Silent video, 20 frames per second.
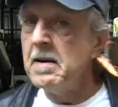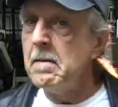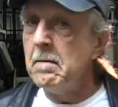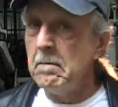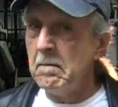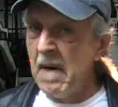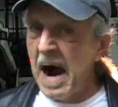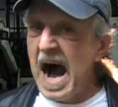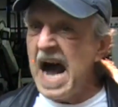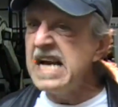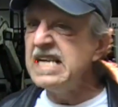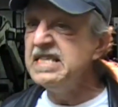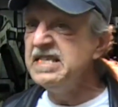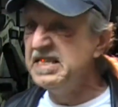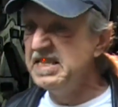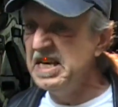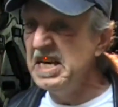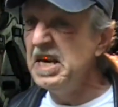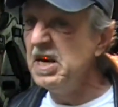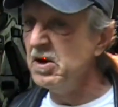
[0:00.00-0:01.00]
my
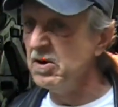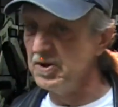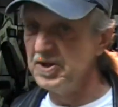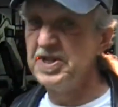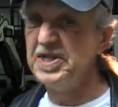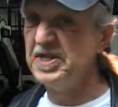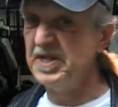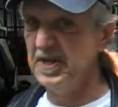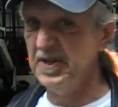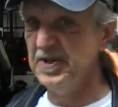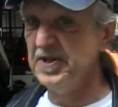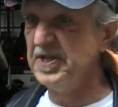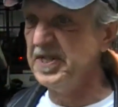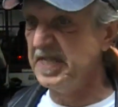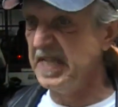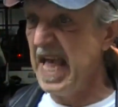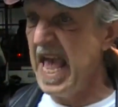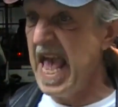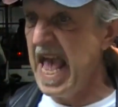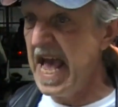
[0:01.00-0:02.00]
deal still
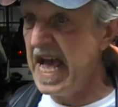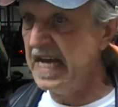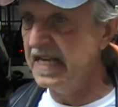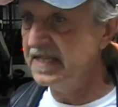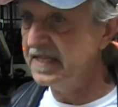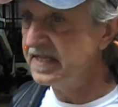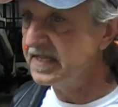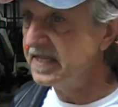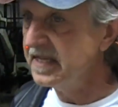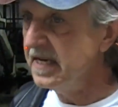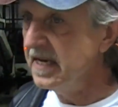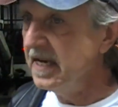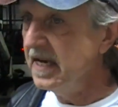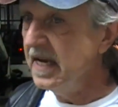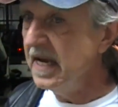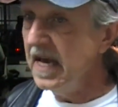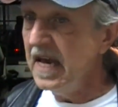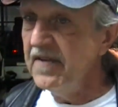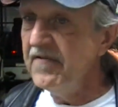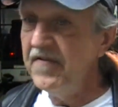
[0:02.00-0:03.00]
stands.
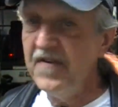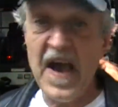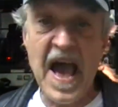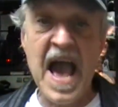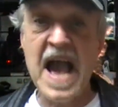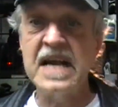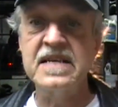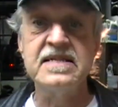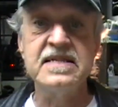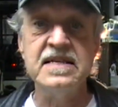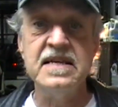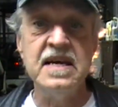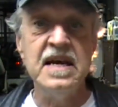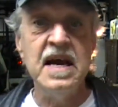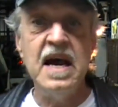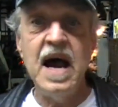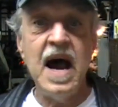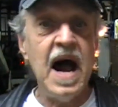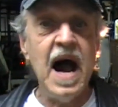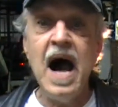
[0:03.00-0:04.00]
In fact,
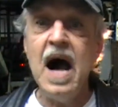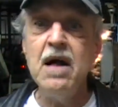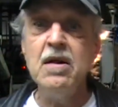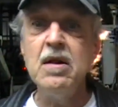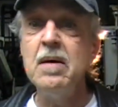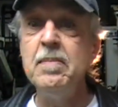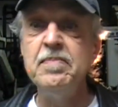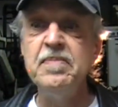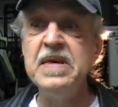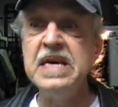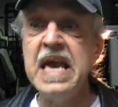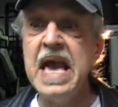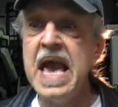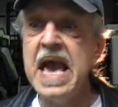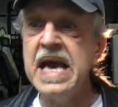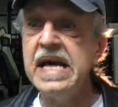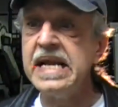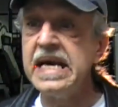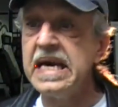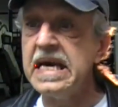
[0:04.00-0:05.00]
I'll up the
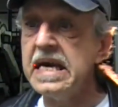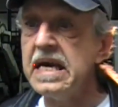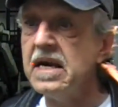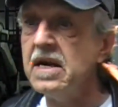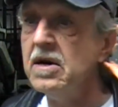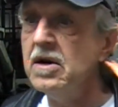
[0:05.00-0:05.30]
ante.